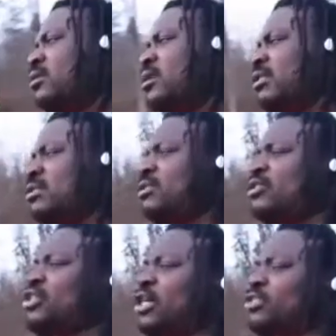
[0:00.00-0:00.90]
that
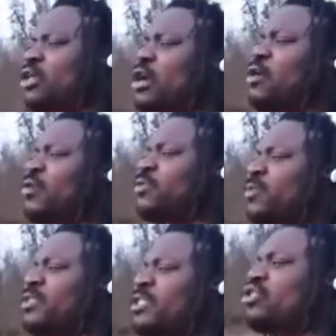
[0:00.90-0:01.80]
she has always
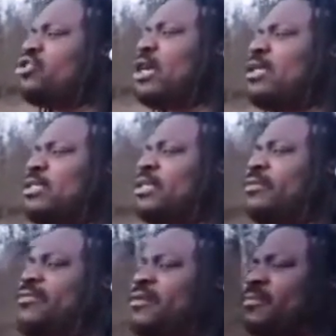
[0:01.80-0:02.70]
been distracted
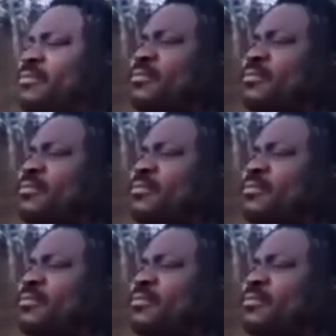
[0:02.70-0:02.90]
from.